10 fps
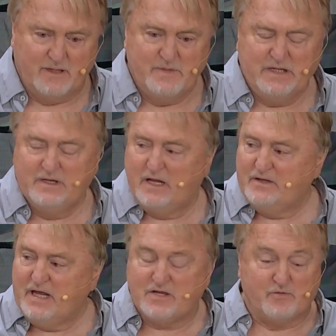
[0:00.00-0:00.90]
I mean,
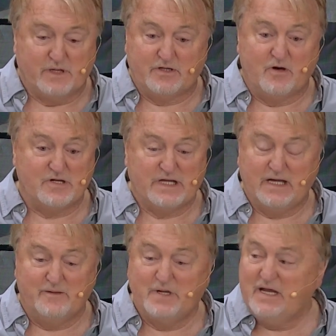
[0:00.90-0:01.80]
that's what caused
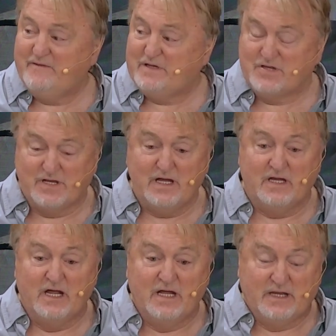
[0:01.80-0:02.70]
Adam and Eve to
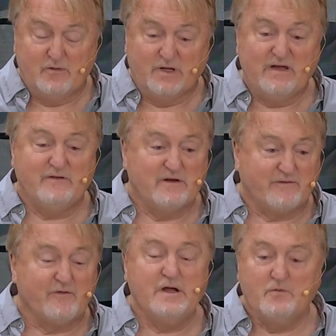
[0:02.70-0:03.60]
sin. They were given a
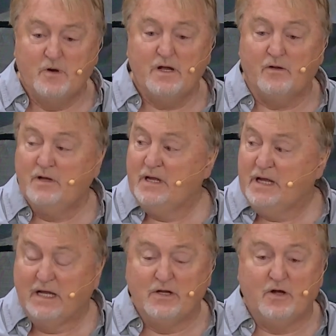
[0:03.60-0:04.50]
free will,
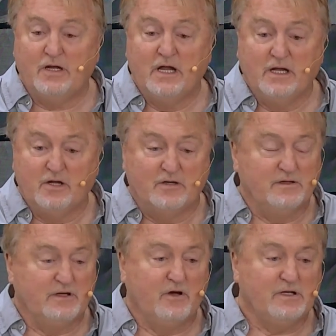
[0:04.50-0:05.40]
and
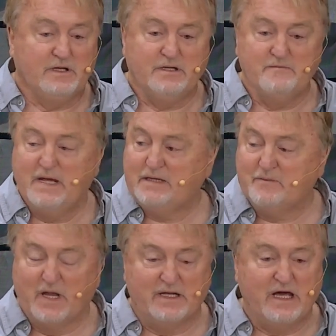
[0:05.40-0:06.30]
God didn't make
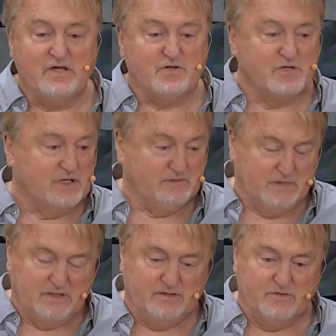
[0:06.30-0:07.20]
them like angels
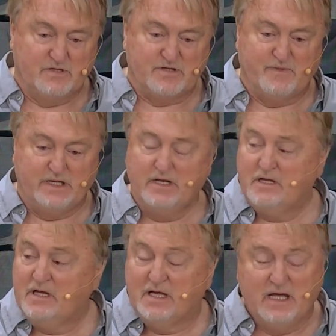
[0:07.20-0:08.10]
that do his bidding.